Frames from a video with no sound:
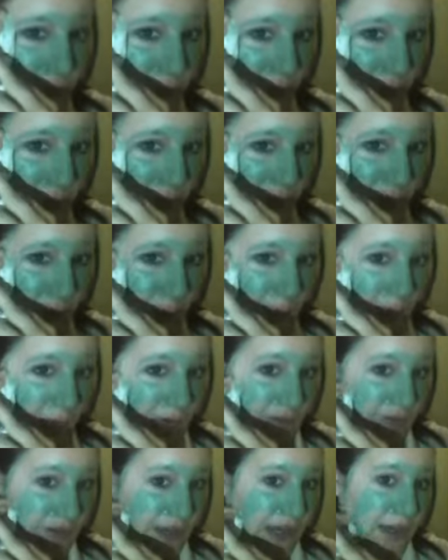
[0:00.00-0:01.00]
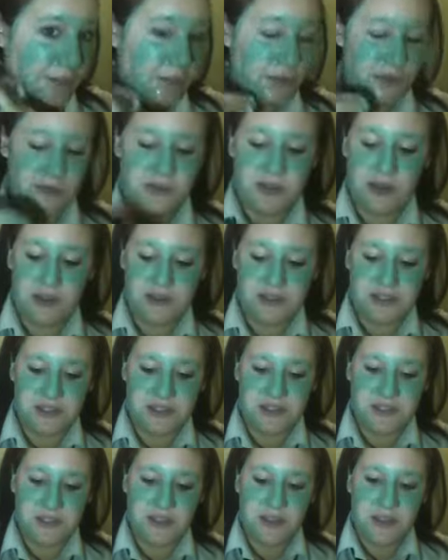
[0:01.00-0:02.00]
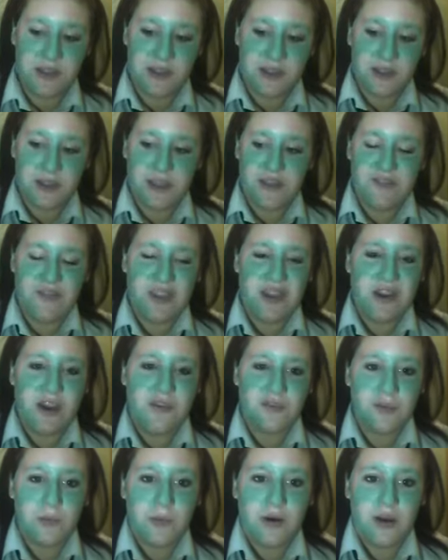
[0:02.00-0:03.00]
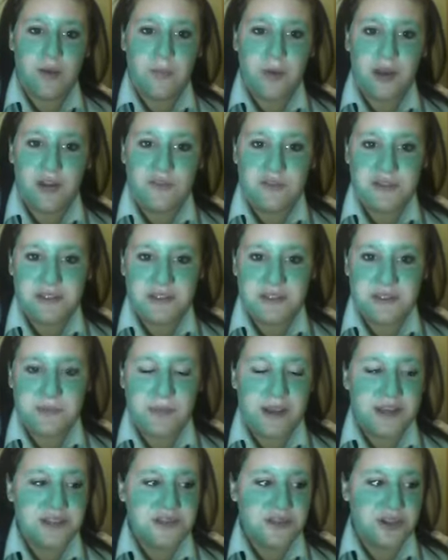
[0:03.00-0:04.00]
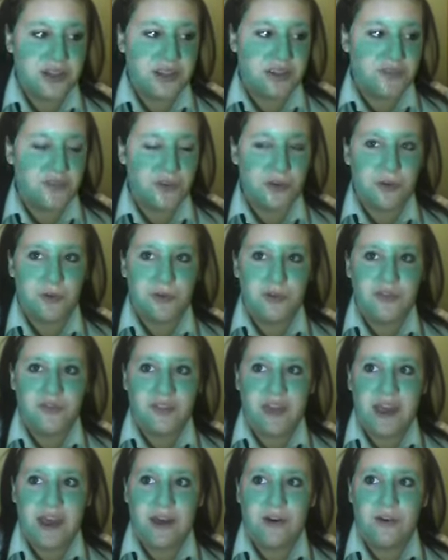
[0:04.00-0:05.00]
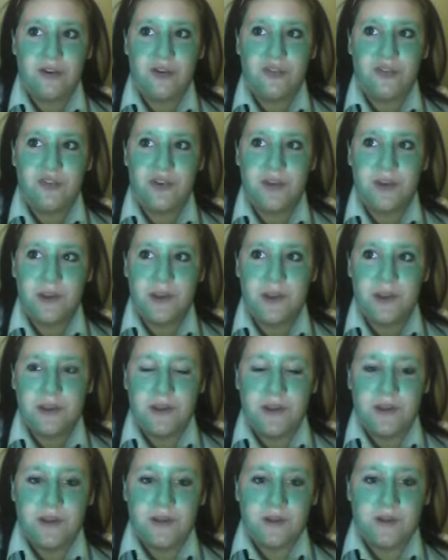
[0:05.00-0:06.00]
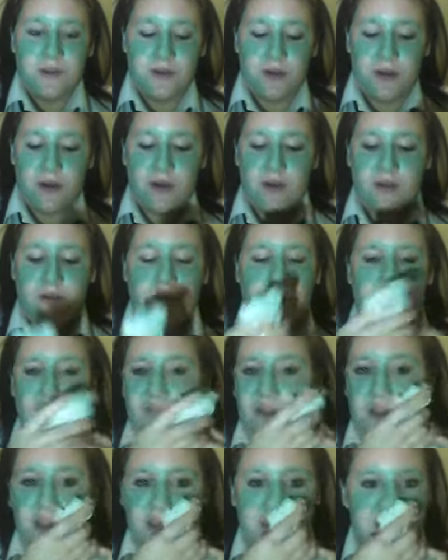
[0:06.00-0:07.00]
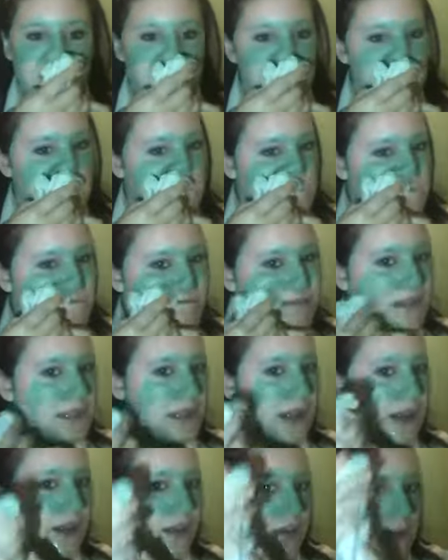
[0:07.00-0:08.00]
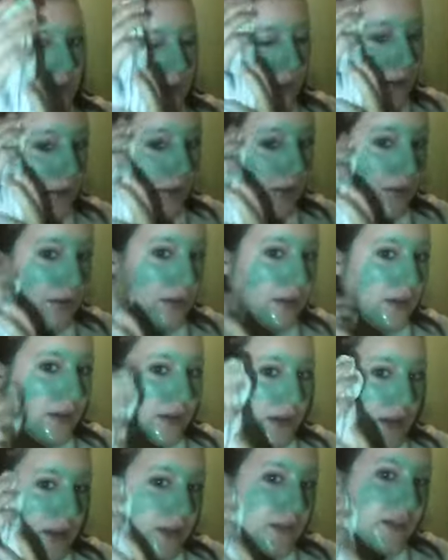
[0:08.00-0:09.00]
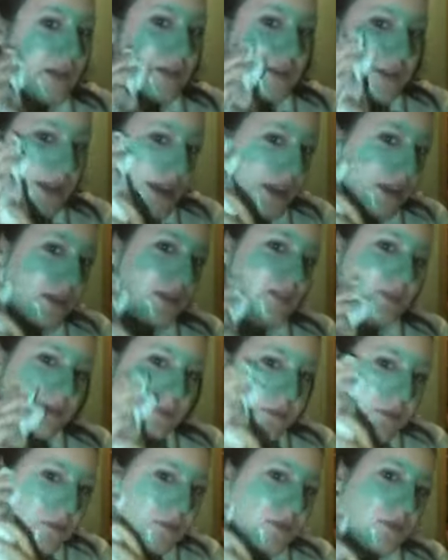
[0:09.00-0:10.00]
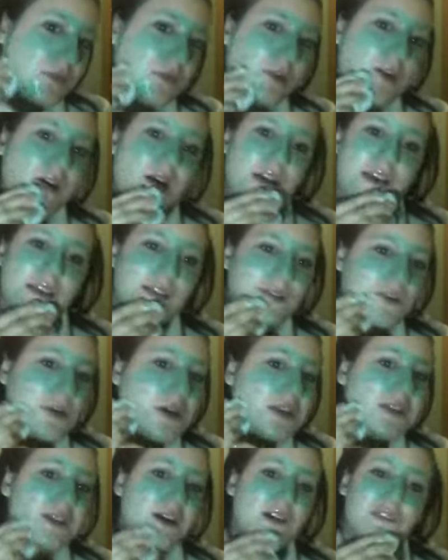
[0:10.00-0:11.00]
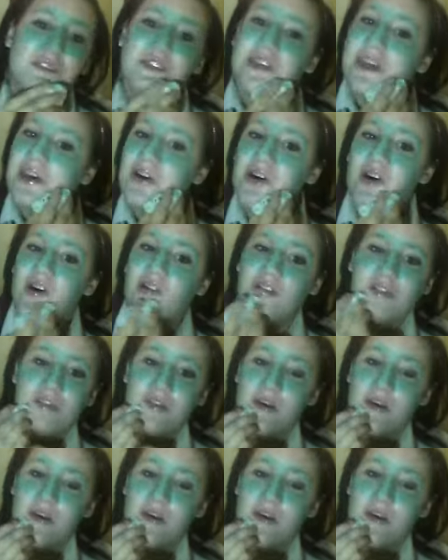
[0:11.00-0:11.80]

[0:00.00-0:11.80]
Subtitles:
another bowl of clean water and just give it another wipe over, just to make sure you've got all of that out of your face. So it does take it's quite tough to get off,